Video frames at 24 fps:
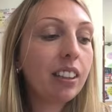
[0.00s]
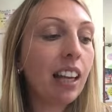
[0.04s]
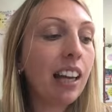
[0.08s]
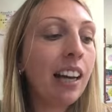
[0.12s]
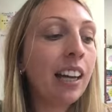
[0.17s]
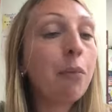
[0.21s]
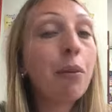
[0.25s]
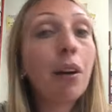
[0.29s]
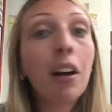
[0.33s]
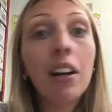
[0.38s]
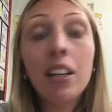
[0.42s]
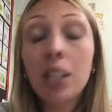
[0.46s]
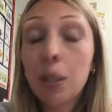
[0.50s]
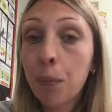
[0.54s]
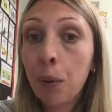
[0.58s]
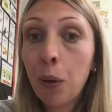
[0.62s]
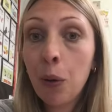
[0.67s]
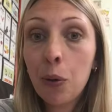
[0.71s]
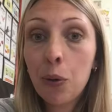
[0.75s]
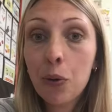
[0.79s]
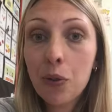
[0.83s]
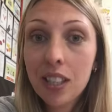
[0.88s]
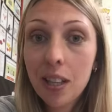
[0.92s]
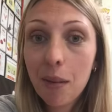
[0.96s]
and I'm going to
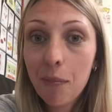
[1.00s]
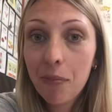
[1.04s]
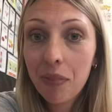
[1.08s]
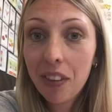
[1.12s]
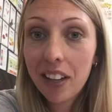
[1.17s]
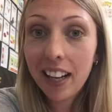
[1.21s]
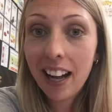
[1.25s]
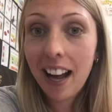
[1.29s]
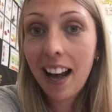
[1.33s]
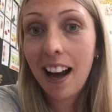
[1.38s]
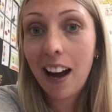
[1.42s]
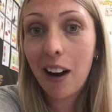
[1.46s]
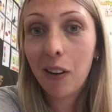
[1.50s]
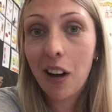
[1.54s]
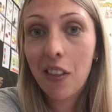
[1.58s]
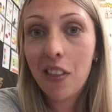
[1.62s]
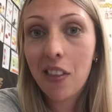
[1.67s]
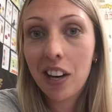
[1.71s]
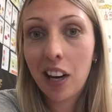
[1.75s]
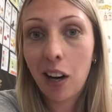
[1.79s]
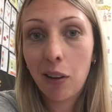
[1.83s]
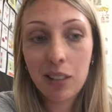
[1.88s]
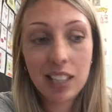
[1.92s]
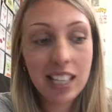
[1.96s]
pull something out and
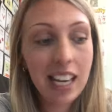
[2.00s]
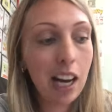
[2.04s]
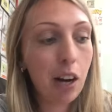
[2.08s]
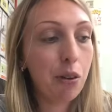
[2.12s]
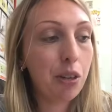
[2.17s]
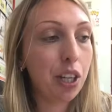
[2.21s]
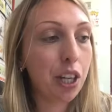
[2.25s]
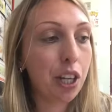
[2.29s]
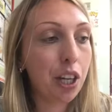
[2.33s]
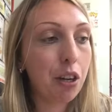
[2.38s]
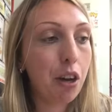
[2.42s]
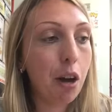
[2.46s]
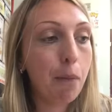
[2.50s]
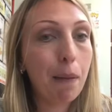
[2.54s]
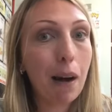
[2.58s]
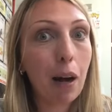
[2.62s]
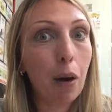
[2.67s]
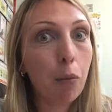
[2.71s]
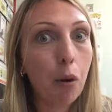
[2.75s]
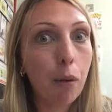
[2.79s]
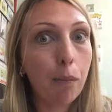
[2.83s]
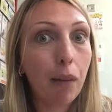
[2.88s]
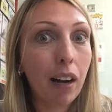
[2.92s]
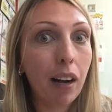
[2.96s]
then I'll tell you
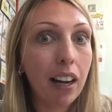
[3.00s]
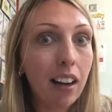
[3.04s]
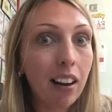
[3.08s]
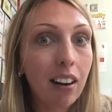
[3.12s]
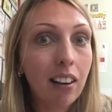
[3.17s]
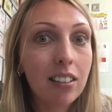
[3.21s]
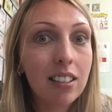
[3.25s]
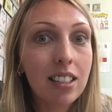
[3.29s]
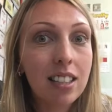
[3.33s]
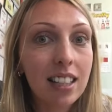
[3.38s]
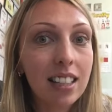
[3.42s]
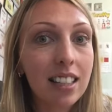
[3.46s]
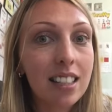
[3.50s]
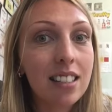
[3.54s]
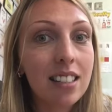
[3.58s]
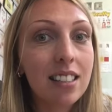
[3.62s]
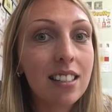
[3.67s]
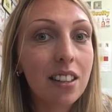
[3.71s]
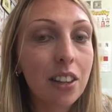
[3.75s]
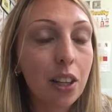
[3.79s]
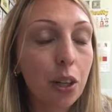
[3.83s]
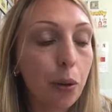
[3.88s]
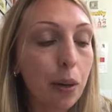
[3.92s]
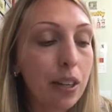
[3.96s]
about what my answer
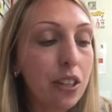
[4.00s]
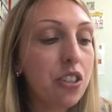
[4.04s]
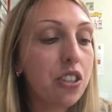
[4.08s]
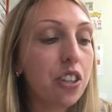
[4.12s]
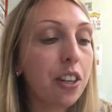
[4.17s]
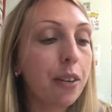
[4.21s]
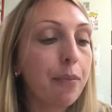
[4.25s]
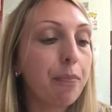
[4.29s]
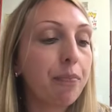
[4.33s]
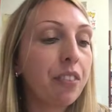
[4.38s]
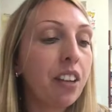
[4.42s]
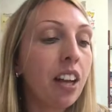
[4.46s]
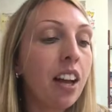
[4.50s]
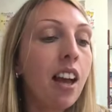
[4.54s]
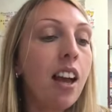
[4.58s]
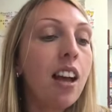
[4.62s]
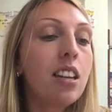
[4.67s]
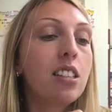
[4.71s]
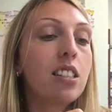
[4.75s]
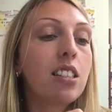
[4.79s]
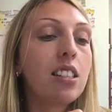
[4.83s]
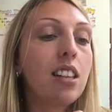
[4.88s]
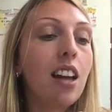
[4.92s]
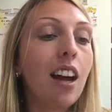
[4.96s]
is to the question.
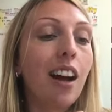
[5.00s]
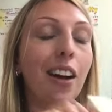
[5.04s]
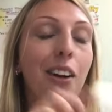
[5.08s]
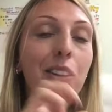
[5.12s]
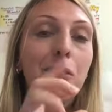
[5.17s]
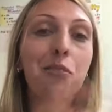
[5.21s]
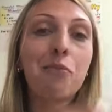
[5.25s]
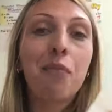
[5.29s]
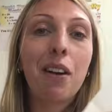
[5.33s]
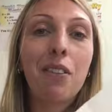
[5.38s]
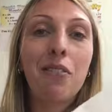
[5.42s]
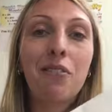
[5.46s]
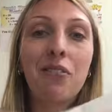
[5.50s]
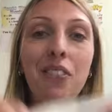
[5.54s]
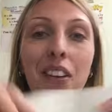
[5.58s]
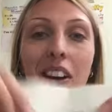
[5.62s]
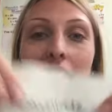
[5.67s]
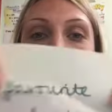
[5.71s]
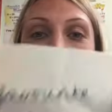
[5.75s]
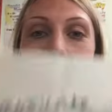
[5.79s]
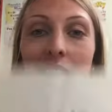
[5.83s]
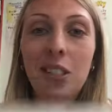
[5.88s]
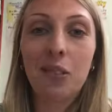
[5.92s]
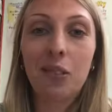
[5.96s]
So my
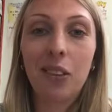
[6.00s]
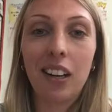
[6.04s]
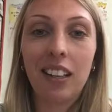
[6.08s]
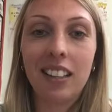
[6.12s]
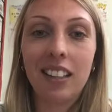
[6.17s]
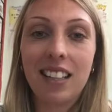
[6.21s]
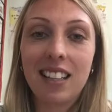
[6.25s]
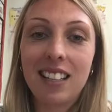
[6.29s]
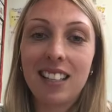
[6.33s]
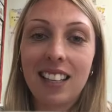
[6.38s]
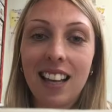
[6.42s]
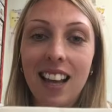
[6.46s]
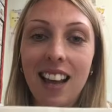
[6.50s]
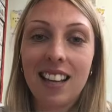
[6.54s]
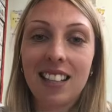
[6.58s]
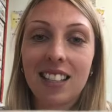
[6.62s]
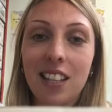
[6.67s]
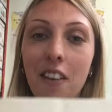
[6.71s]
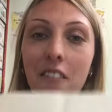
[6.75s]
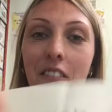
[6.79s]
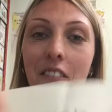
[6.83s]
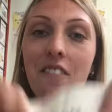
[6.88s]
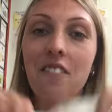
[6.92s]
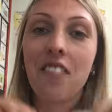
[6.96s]
first one
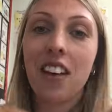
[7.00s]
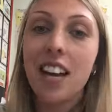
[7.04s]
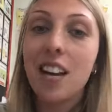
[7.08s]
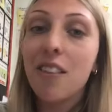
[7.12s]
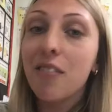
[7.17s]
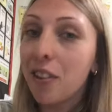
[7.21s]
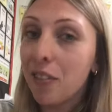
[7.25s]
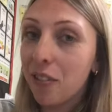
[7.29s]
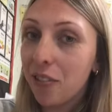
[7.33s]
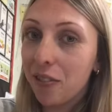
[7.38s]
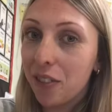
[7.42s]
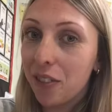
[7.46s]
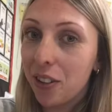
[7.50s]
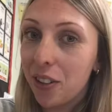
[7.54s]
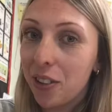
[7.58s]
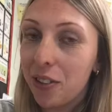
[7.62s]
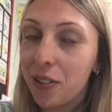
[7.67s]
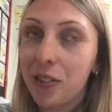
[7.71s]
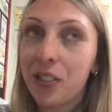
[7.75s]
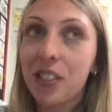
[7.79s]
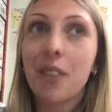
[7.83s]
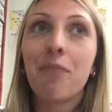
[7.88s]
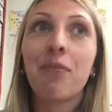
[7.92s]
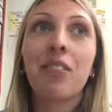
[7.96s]
says favourite
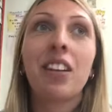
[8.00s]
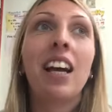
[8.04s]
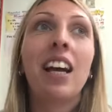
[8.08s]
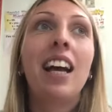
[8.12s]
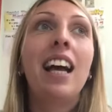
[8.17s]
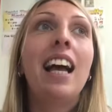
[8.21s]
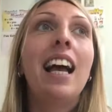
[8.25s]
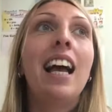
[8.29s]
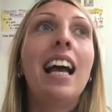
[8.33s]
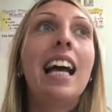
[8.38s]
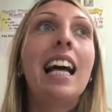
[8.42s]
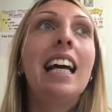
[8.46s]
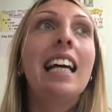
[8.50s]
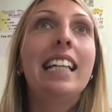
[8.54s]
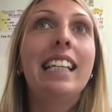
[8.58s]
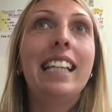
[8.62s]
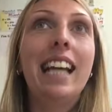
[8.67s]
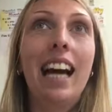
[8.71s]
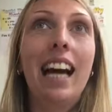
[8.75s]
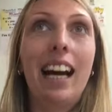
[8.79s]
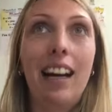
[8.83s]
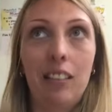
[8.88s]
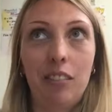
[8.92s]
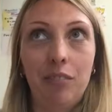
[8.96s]
food.
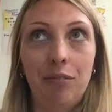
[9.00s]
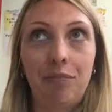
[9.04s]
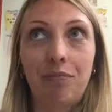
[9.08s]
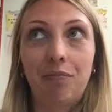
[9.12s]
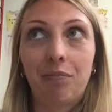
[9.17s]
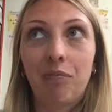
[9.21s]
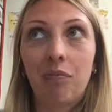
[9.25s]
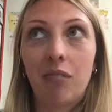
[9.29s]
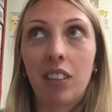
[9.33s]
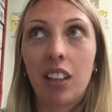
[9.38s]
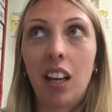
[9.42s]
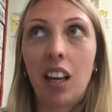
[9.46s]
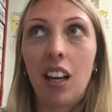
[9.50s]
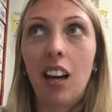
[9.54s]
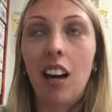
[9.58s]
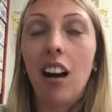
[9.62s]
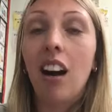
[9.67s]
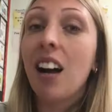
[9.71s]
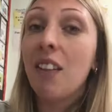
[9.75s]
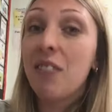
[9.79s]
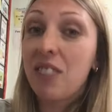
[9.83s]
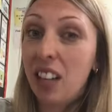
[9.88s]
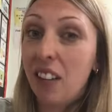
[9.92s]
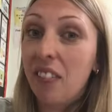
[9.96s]
Now,
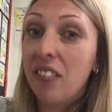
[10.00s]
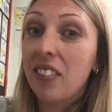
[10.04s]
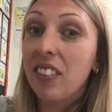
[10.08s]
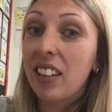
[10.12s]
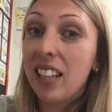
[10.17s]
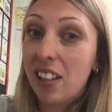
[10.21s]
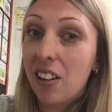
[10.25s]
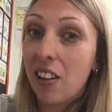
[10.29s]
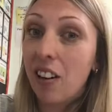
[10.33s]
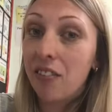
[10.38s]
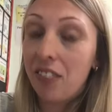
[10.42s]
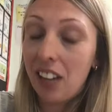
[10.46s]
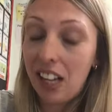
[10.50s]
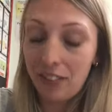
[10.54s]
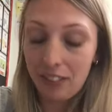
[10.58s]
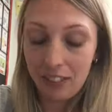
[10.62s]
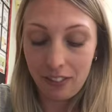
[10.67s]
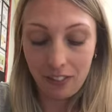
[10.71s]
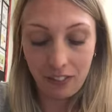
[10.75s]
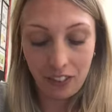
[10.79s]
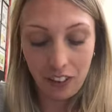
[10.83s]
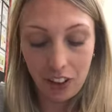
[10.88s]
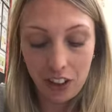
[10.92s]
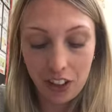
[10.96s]
I've definitely got a
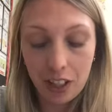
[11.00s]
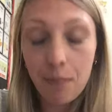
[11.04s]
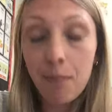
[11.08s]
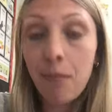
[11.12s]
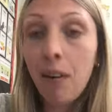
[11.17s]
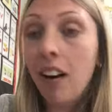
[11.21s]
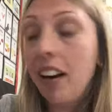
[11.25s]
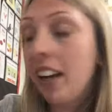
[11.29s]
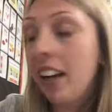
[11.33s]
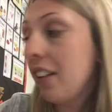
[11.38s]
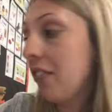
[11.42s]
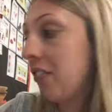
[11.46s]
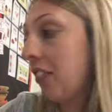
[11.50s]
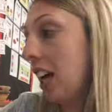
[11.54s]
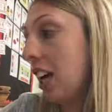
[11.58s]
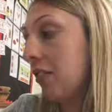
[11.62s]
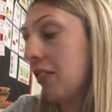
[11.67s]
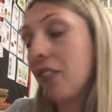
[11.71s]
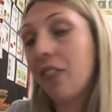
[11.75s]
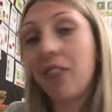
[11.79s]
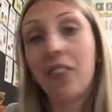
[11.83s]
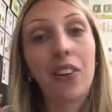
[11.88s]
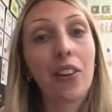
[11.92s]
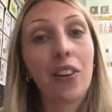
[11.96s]
favourite food. My
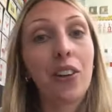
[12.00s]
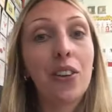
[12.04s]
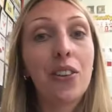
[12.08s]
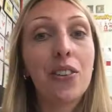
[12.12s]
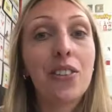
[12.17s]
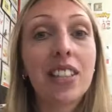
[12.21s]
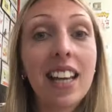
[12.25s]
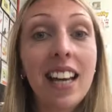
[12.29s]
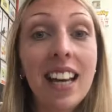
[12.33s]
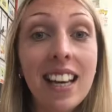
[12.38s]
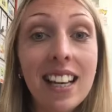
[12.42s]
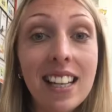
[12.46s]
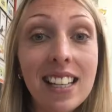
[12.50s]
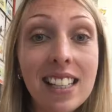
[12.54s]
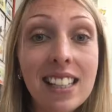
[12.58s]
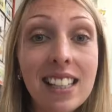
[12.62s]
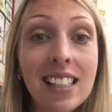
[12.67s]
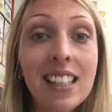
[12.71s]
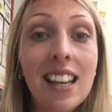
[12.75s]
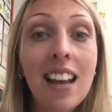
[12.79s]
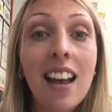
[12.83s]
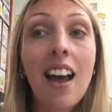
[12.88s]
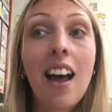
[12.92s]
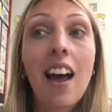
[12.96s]
favourite food
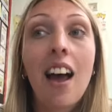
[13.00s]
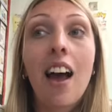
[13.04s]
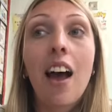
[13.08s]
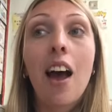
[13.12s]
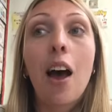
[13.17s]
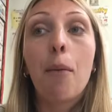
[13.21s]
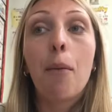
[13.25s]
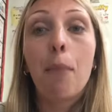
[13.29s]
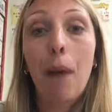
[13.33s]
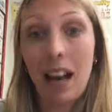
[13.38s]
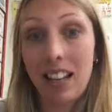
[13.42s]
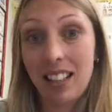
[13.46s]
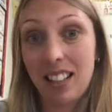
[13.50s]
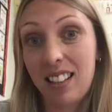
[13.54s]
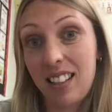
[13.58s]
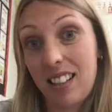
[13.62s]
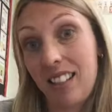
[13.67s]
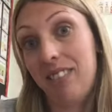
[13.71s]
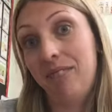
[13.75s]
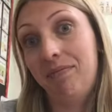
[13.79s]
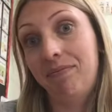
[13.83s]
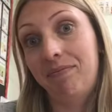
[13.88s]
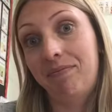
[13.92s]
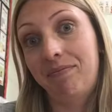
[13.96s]
is
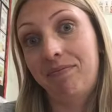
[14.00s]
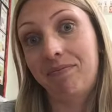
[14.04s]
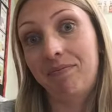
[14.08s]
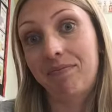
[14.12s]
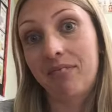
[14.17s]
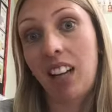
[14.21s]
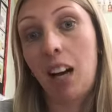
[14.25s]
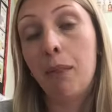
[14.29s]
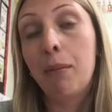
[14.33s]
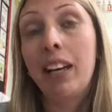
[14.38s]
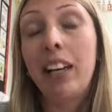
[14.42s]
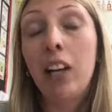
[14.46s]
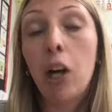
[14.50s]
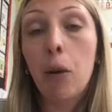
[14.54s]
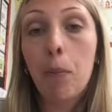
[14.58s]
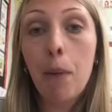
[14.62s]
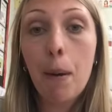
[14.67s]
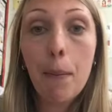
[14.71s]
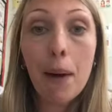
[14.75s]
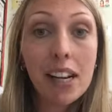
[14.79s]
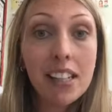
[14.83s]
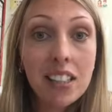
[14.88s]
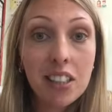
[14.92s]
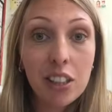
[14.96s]
pasta. I'm a little
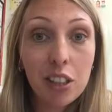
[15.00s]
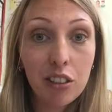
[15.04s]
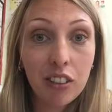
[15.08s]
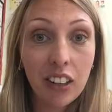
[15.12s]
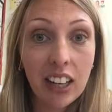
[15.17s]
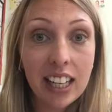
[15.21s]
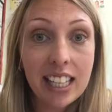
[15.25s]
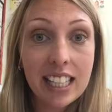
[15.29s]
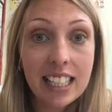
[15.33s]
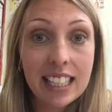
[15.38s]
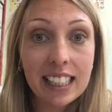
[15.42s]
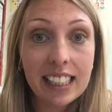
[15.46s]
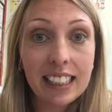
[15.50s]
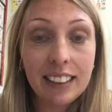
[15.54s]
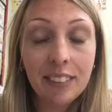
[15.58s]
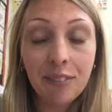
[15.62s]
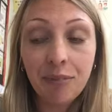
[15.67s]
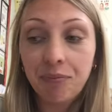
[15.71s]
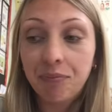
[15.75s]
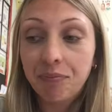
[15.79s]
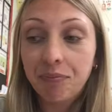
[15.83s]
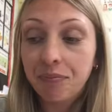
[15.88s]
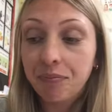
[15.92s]
bit pasta crazy.